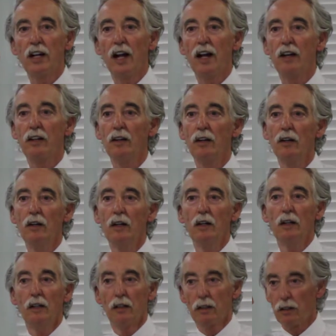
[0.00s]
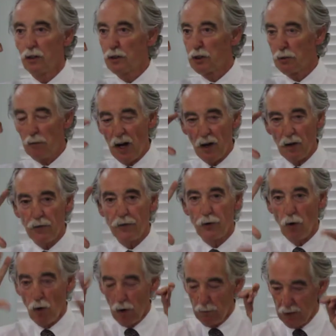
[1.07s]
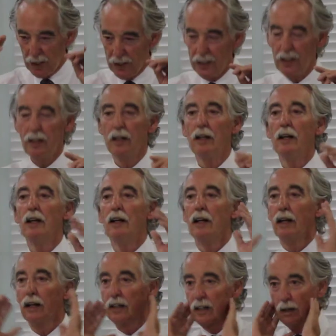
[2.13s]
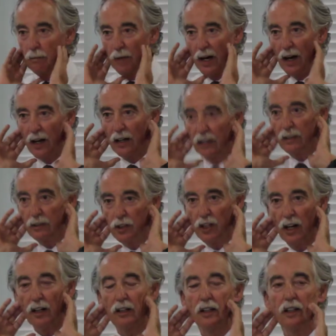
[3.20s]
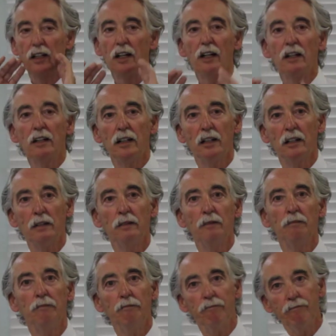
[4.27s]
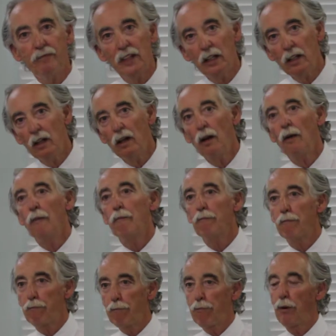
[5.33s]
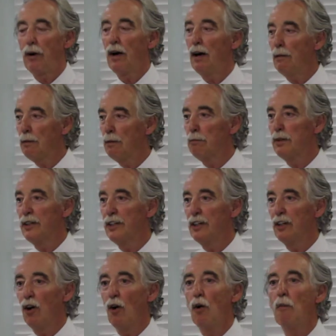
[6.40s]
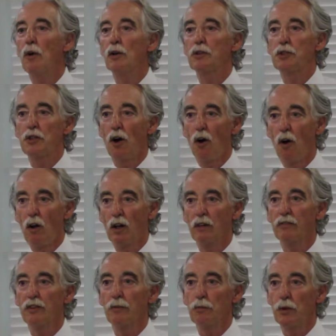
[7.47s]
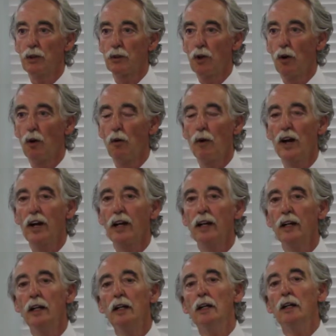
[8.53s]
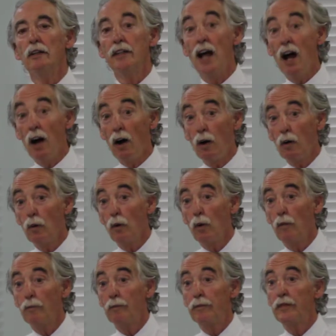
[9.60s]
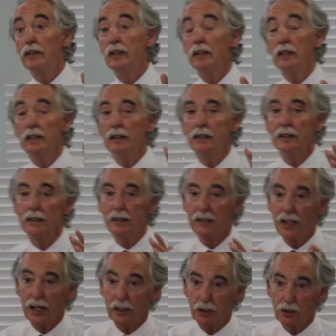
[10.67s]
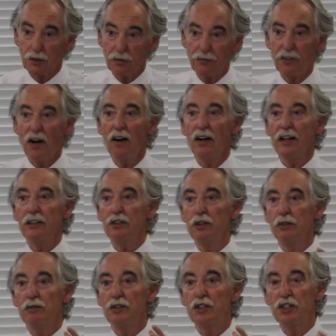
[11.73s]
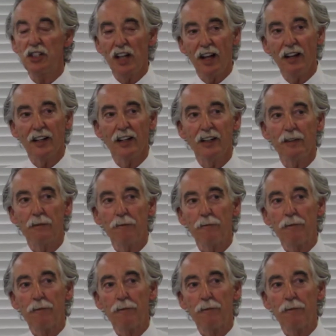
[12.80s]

angle, close the mouth normally, and come back and check it again, and probably almost all of them will go away. Now, that's fine, you've set it,